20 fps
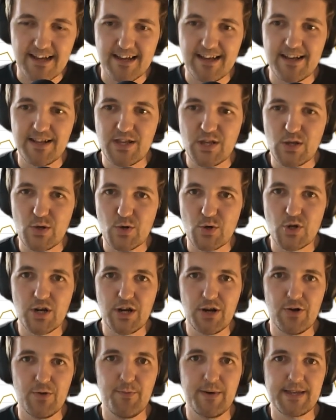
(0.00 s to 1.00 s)
it's usually
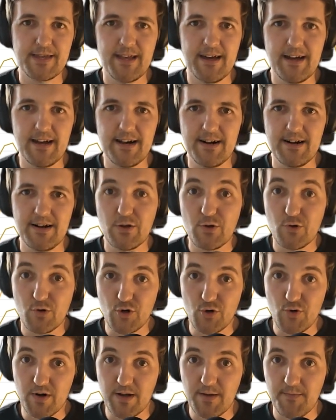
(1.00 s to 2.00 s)
not my style,
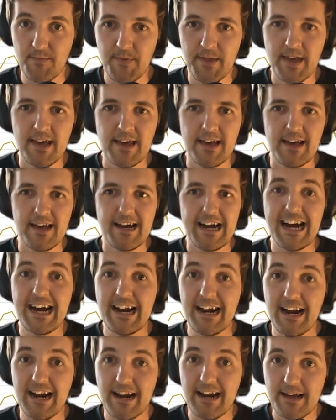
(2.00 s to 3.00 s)
usually,
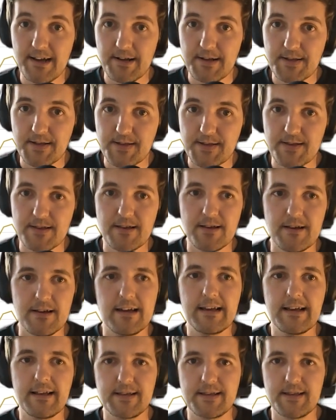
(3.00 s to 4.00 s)
unless
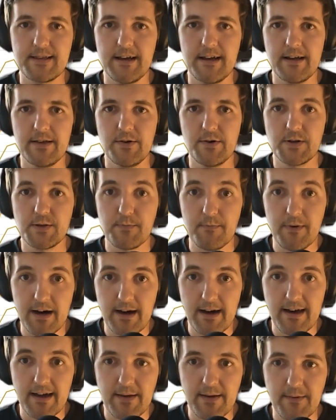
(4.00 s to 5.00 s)
insiders
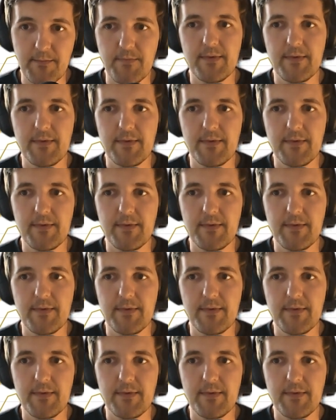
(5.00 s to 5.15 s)
buy.